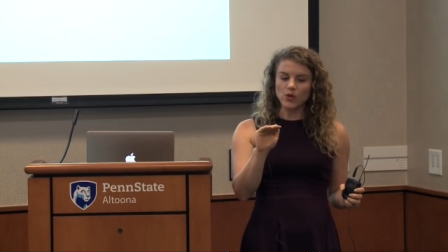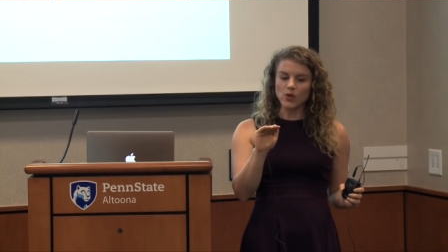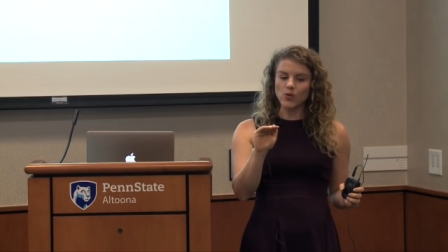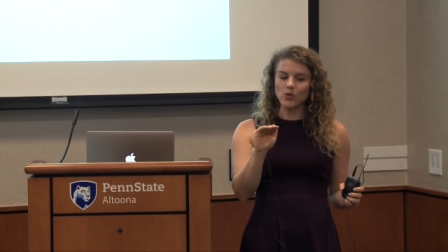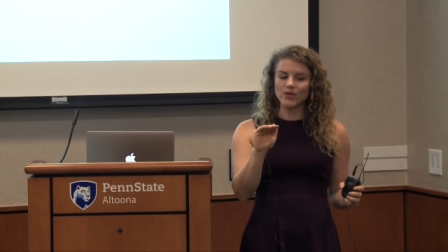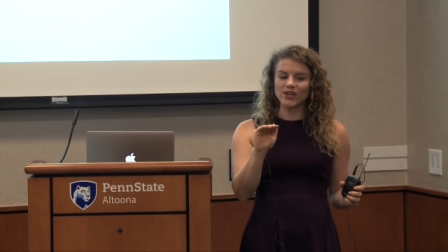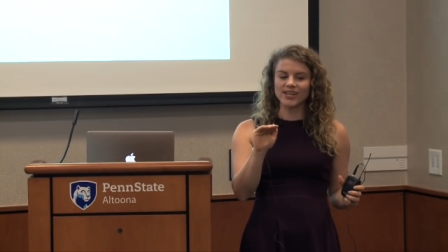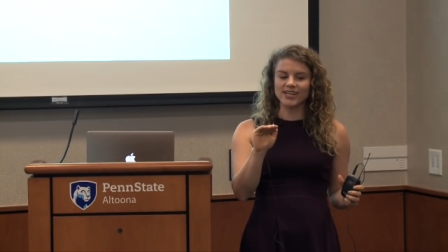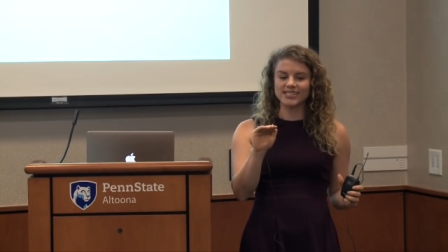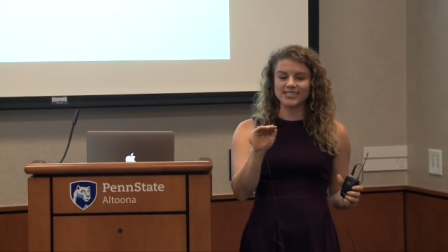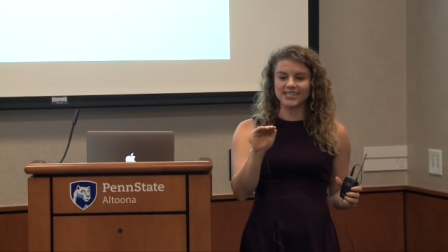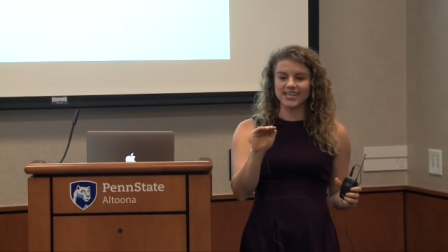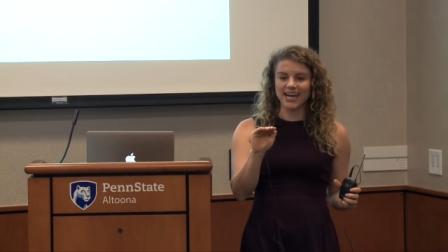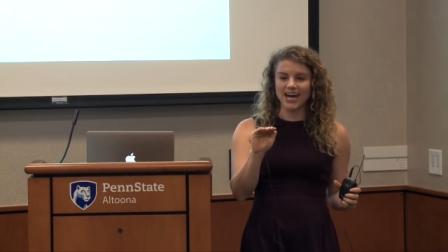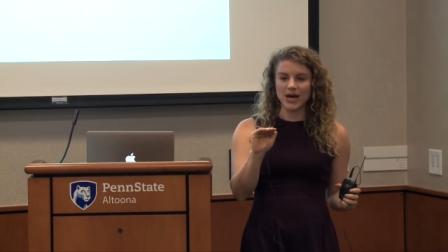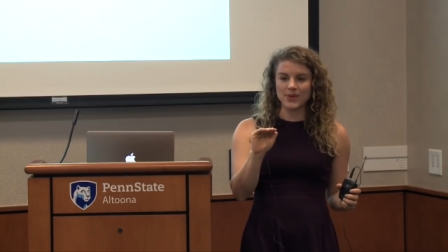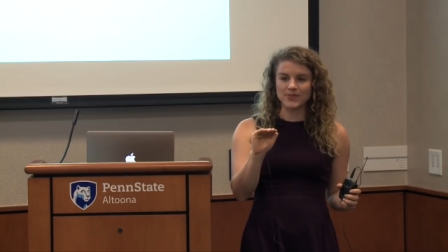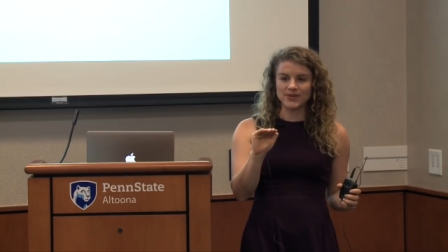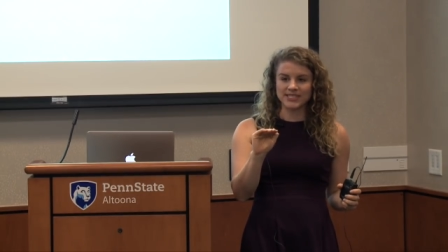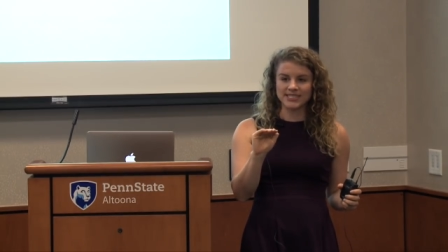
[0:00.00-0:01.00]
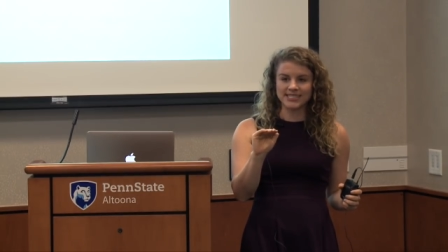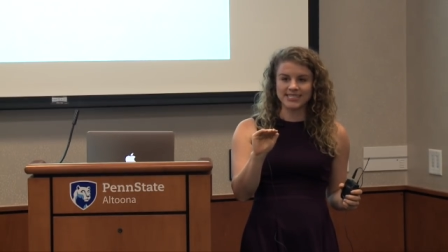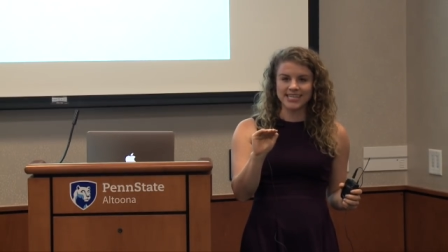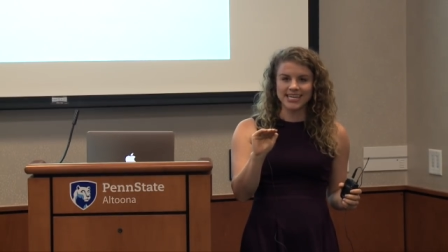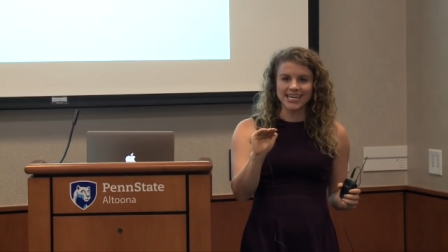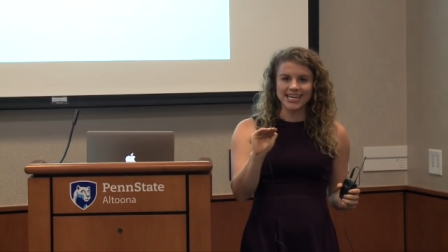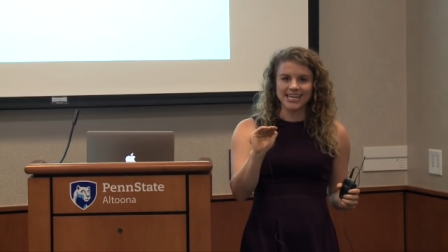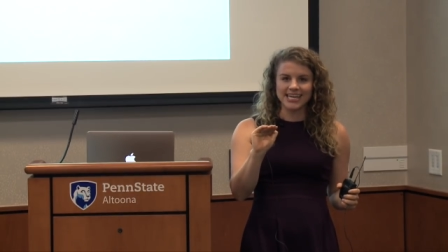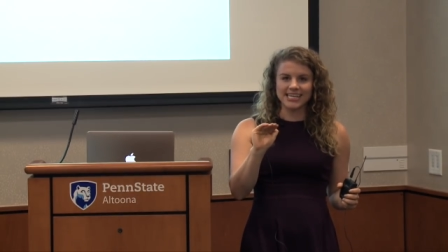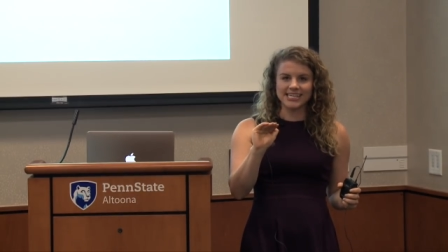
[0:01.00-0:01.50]
what actually happens
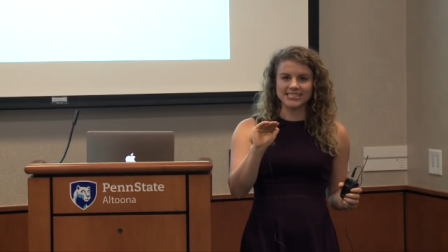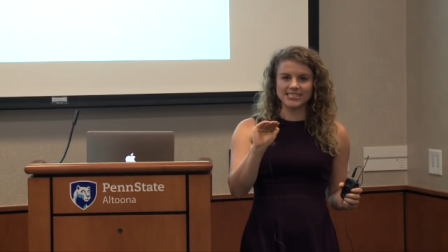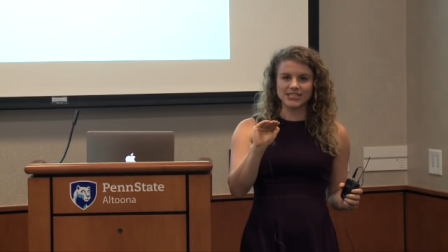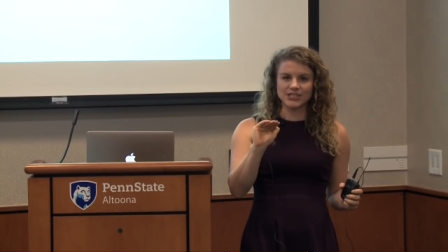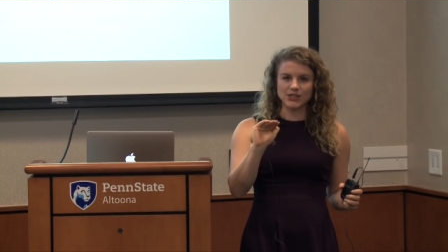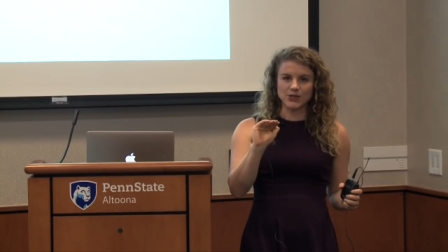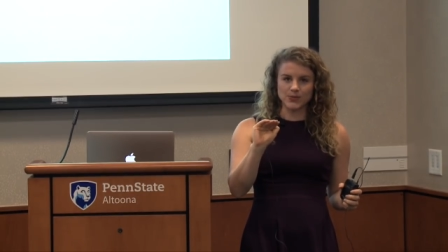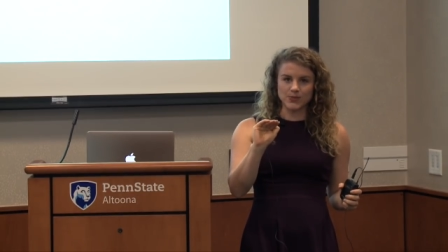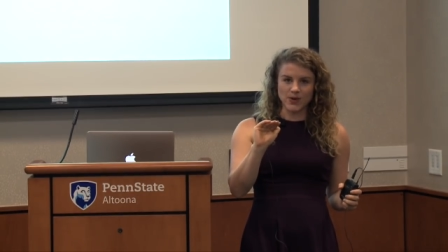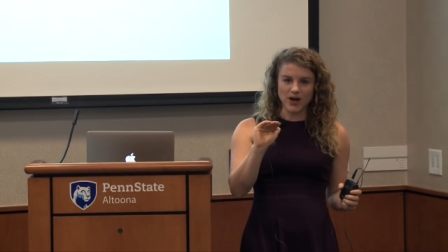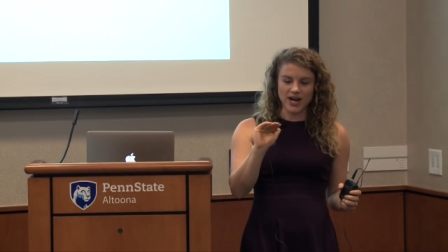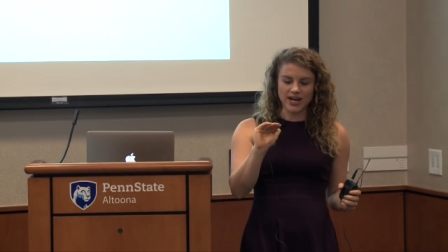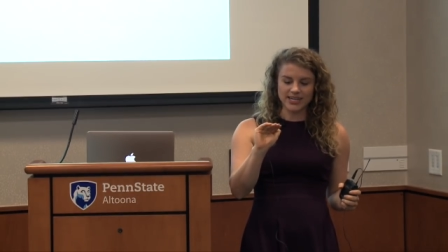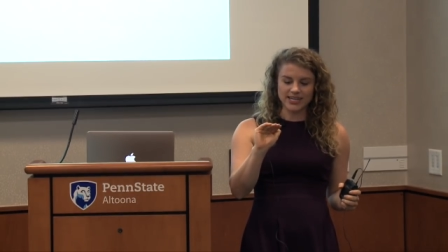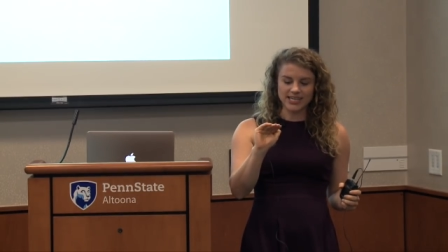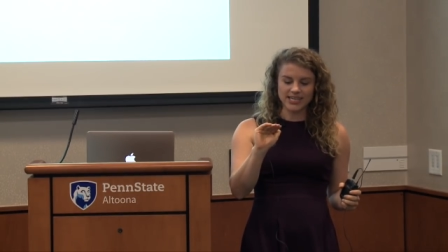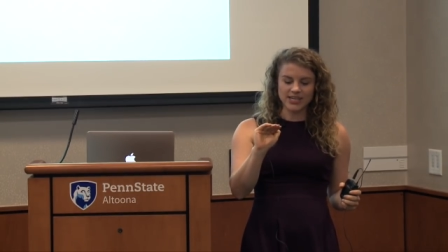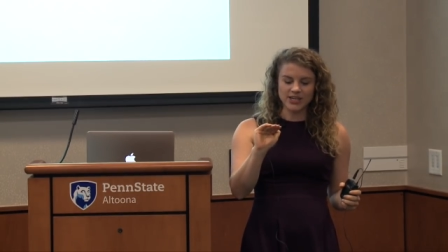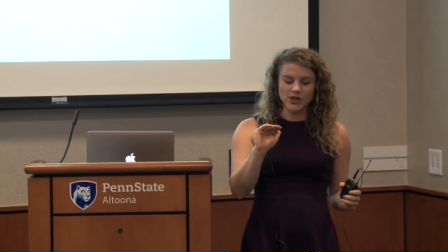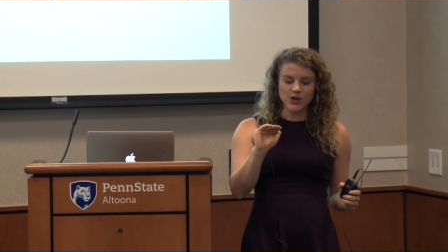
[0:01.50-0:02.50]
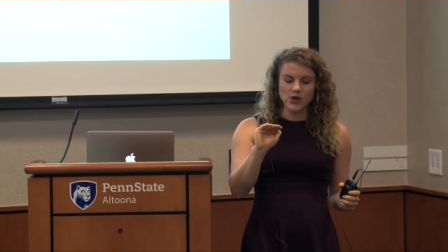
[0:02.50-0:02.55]
is that your body